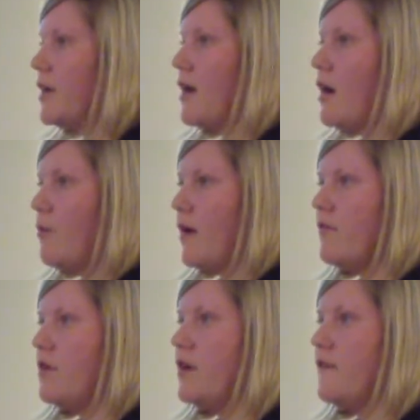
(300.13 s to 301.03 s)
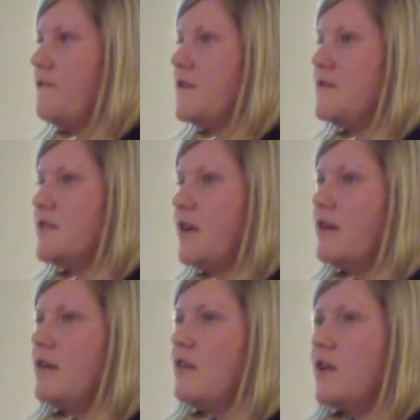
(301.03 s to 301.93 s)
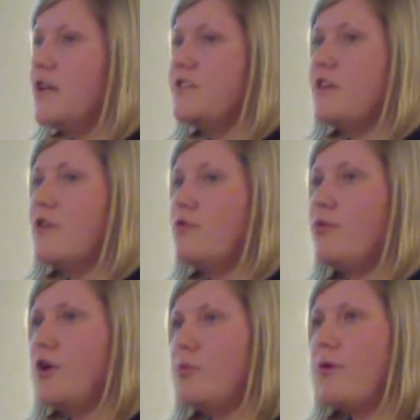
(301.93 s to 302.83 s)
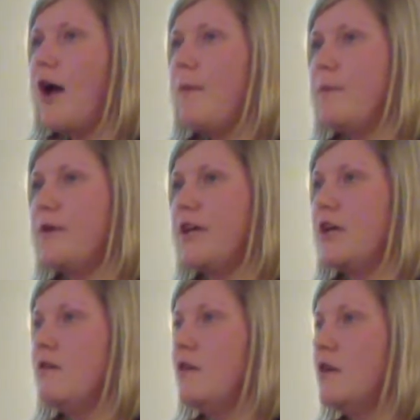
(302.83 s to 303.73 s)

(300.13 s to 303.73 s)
however, if the sale is of real property